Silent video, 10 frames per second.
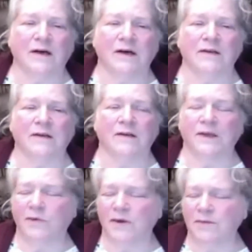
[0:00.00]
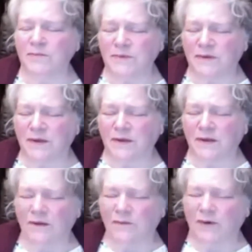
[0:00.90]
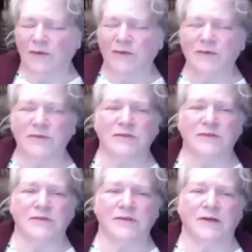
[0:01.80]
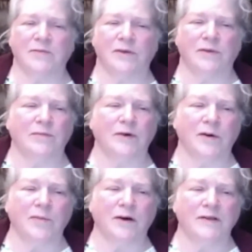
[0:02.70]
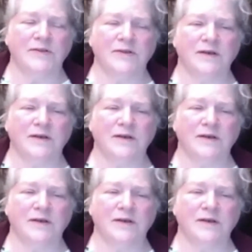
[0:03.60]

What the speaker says: the Grimm brothers associated with kobolds,